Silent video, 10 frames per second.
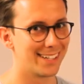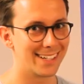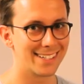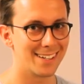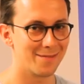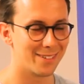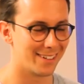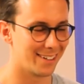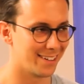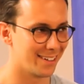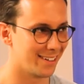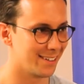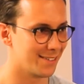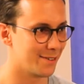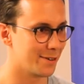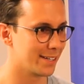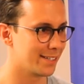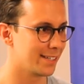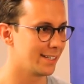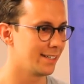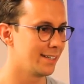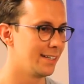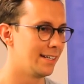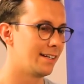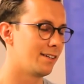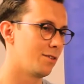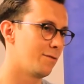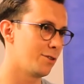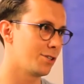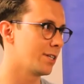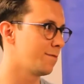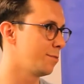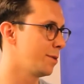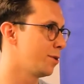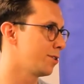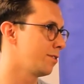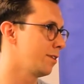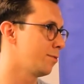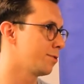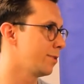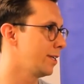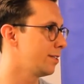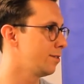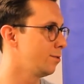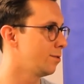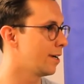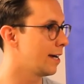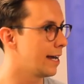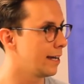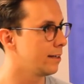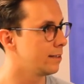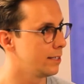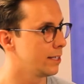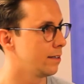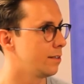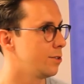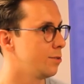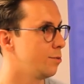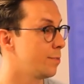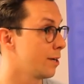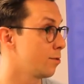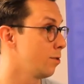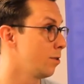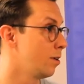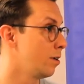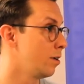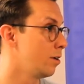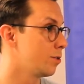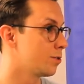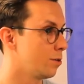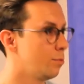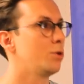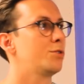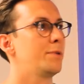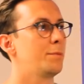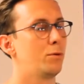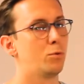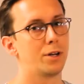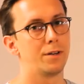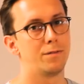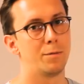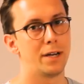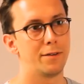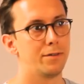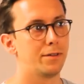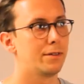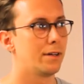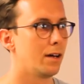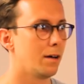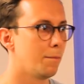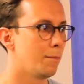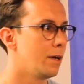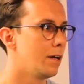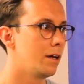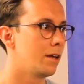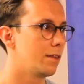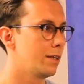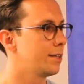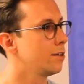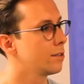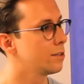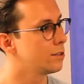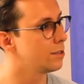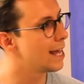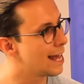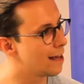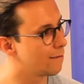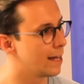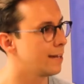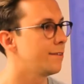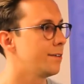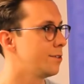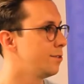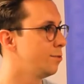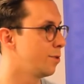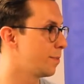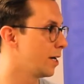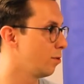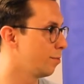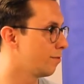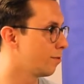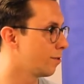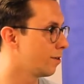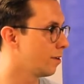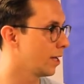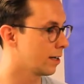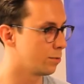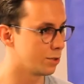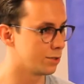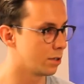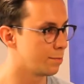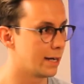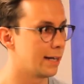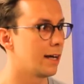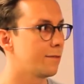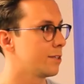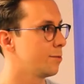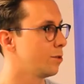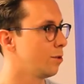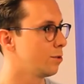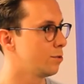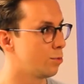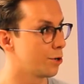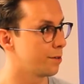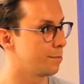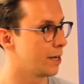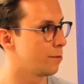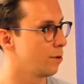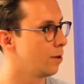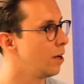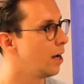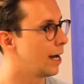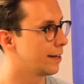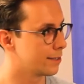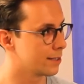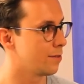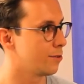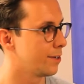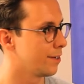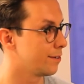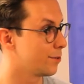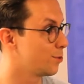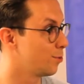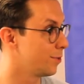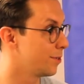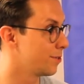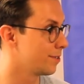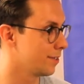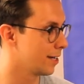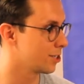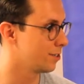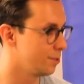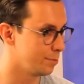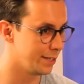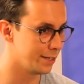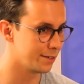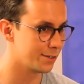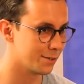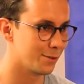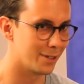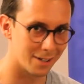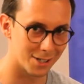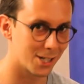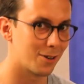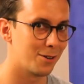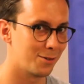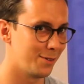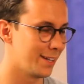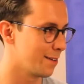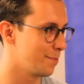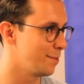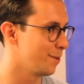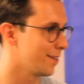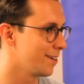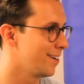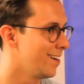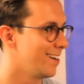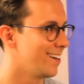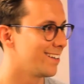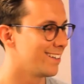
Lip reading: was a nice step. It's a very nice city. Now the first step for me personally was really to dig into payroll. Mm. So most people working for Payfit, they did not have anything to do with payroll before. Like, it was not my lifetime goal to work in payroll. I discovered that it is super interesting actually to be here. So shout out to the other people there.